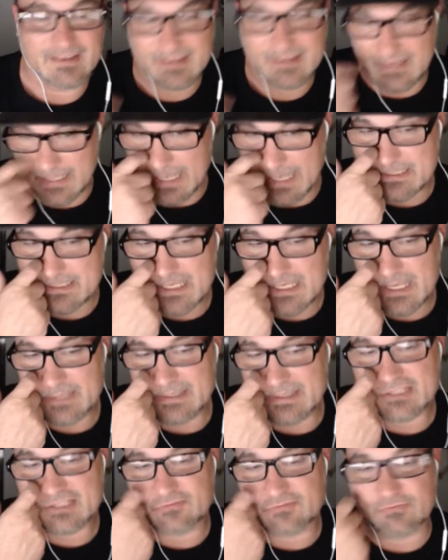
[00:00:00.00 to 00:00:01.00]
And
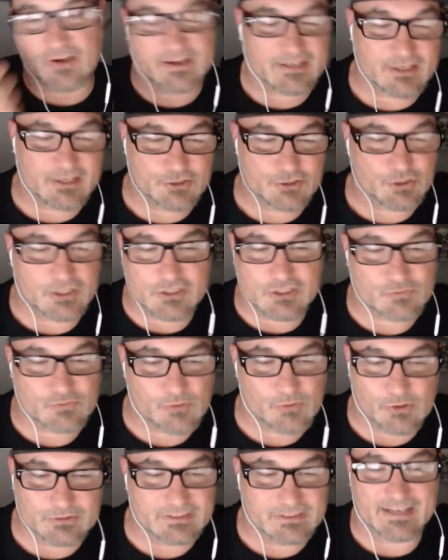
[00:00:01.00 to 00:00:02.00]
that's fun because you can just
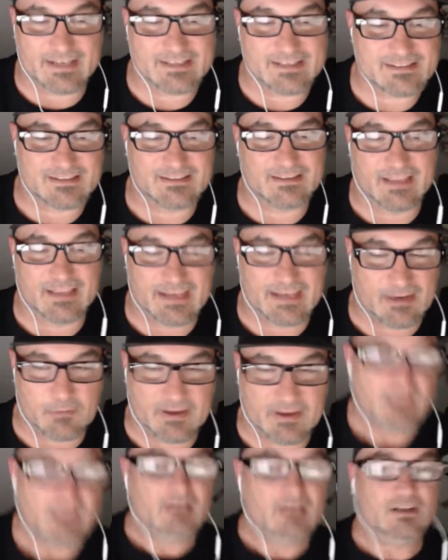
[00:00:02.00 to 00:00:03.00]
roll dice and like
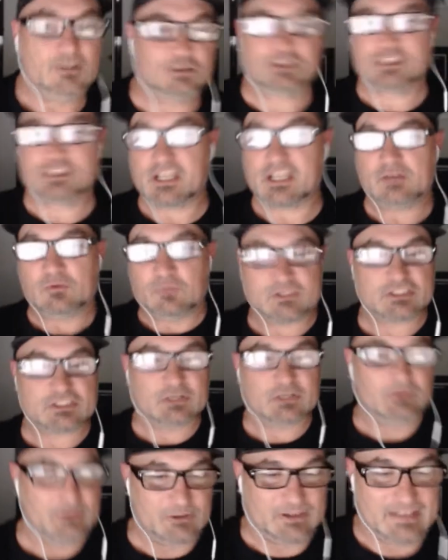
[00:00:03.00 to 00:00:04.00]
everybody, oh shit, what's
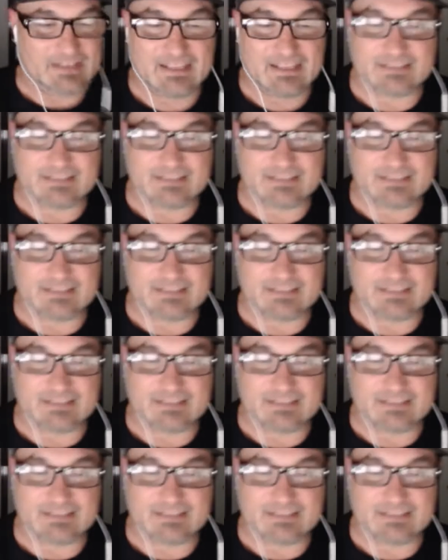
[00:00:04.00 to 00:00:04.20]
going on?